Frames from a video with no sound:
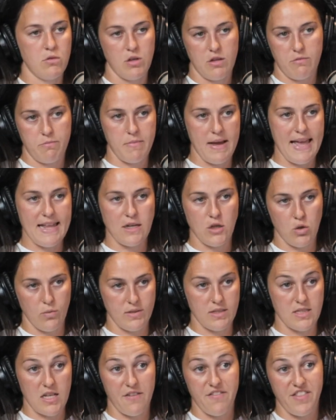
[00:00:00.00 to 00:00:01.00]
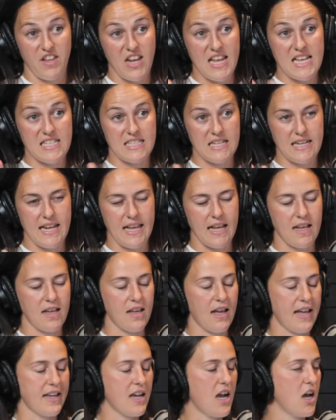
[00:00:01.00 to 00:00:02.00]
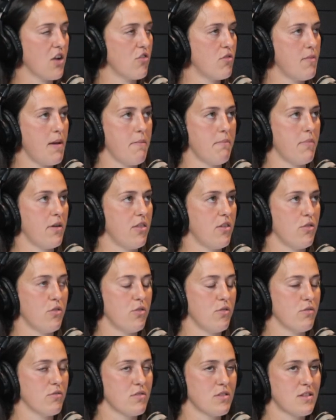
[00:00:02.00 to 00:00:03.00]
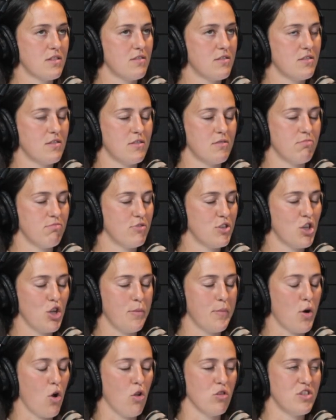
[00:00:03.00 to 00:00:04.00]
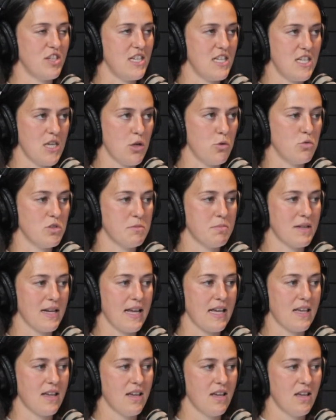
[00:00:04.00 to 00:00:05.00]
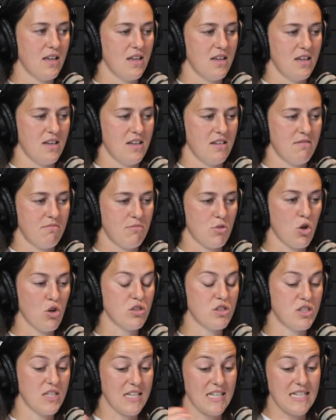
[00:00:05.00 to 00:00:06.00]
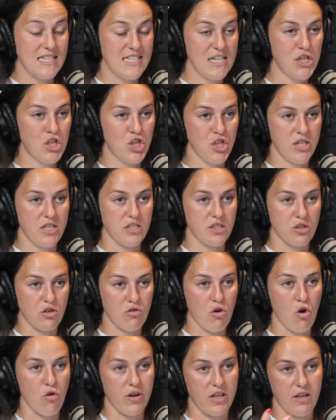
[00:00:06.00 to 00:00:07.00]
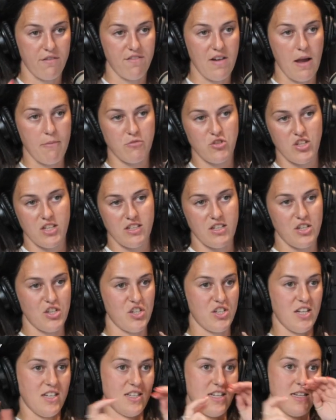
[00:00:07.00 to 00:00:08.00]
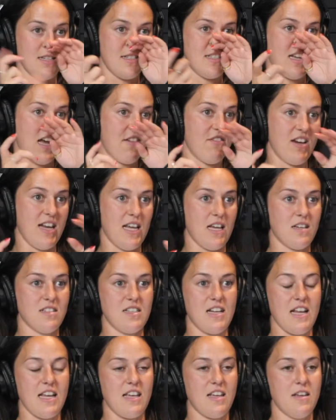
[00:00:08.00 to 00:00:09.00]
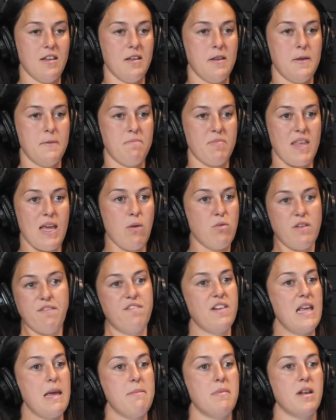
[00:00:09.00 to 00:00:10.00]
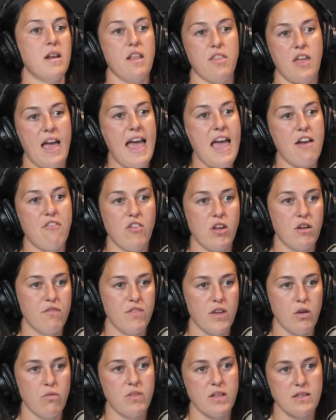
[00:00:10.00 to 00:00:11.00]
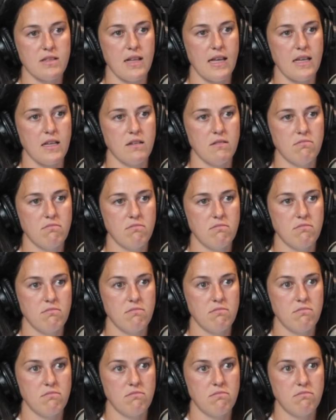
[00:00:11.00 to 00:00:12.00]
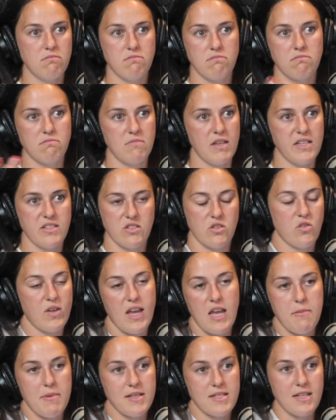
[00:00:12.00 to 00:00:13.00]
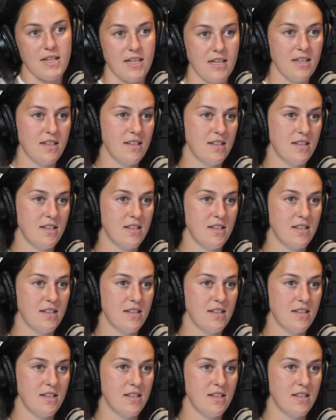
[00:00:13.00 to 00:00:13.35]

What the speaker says: my endo and stuff, and there is a link. I can't remember the terminology he used, but like because the condition is a chronic inflammatory condition, it does have a link to like it would inflame another area of you that like isn't okay basically.